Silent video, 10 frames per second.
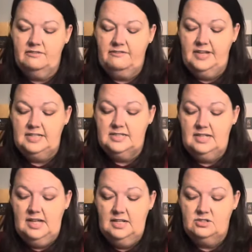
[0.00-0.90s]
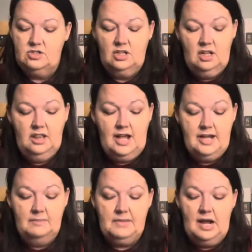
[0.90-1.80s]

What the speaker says: fits into the lineup.